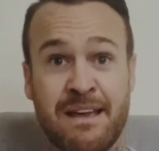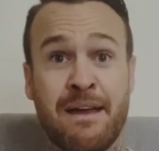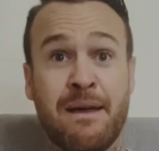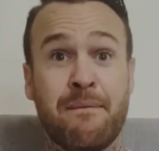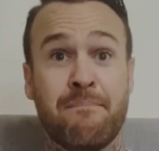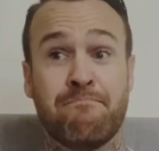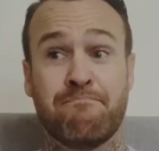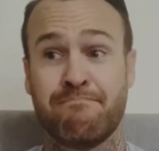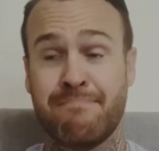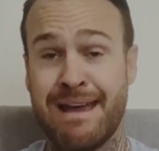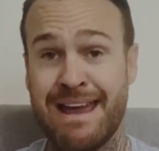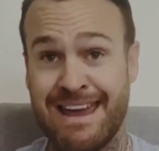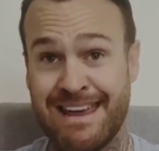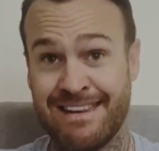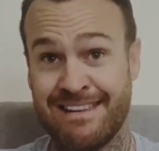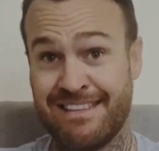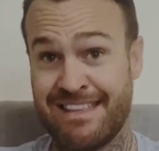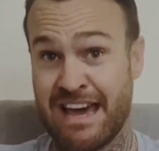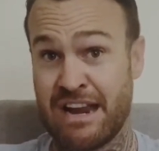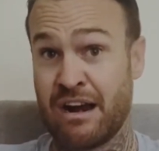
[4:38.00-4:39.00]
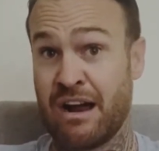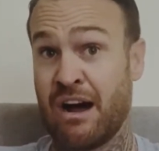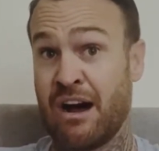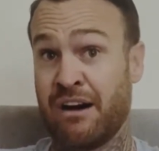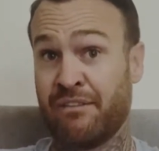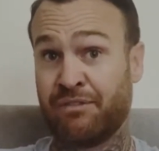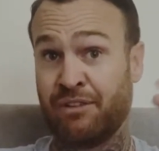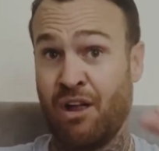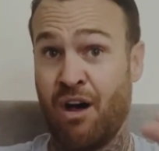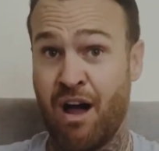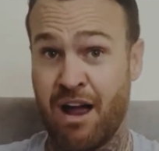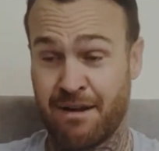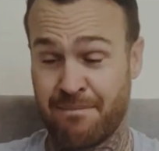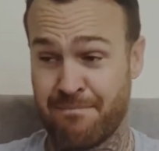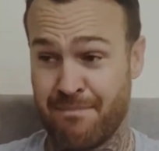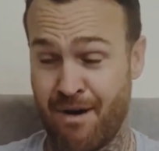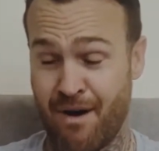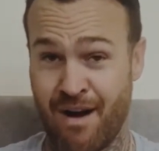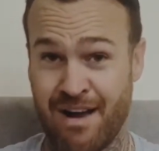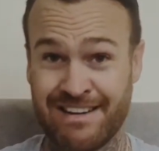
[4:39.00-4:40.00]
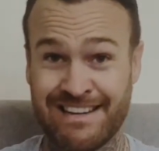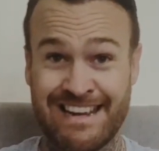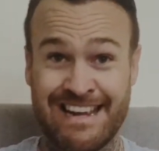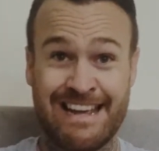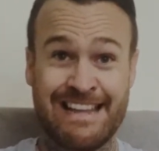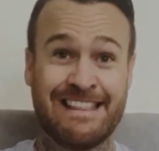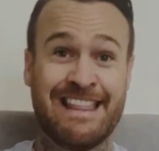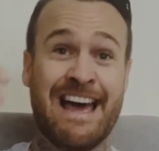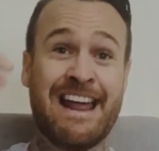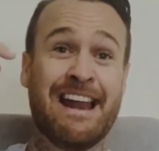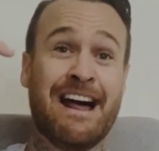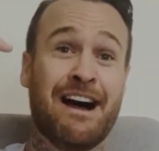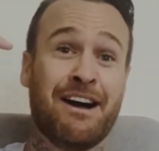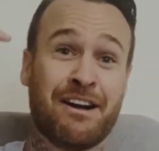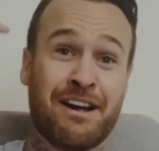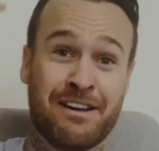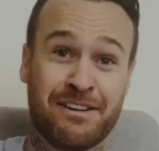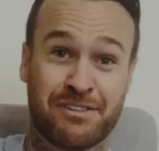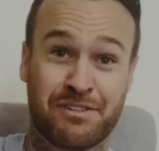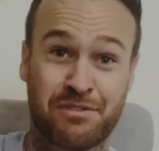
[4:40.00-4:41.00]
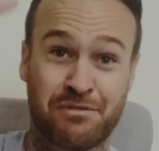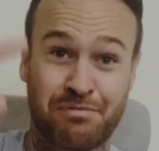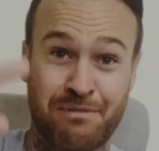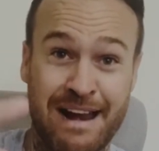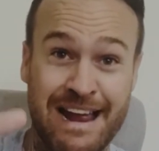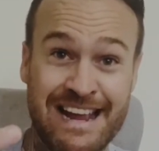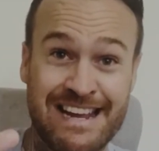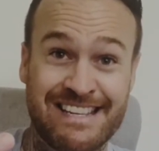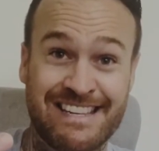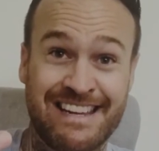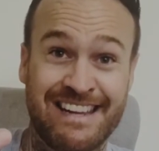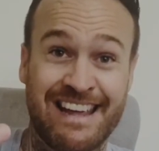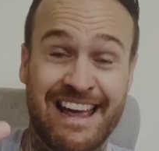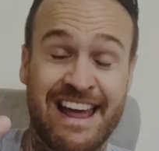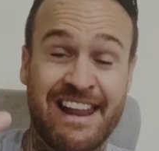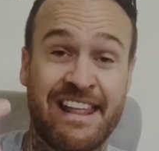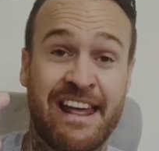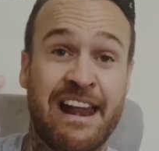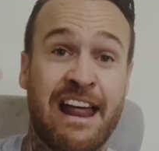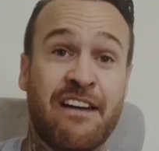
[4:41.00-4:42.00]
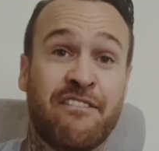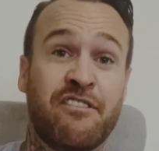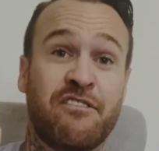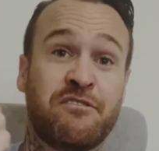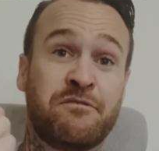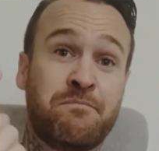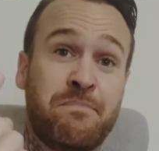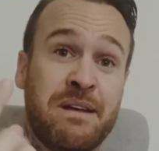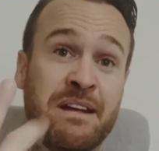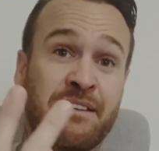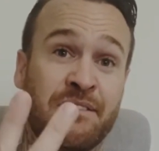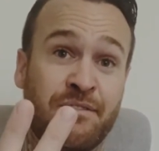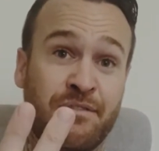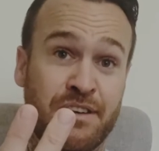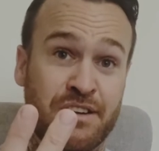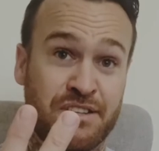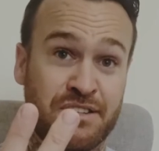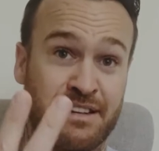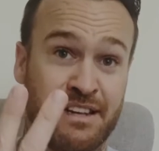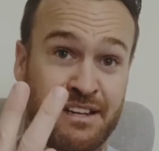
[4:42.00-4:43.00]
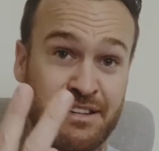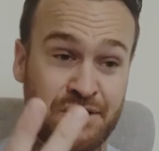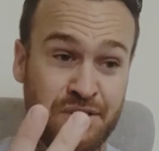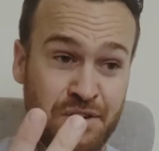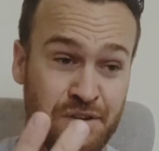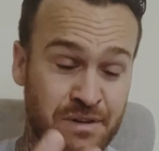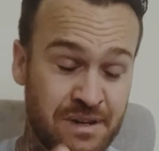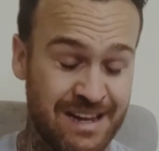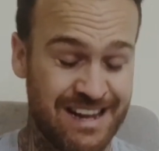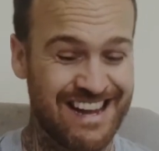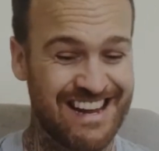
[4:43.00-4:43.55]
men that are of like mind, that are as crazy and that have as big a vision as you.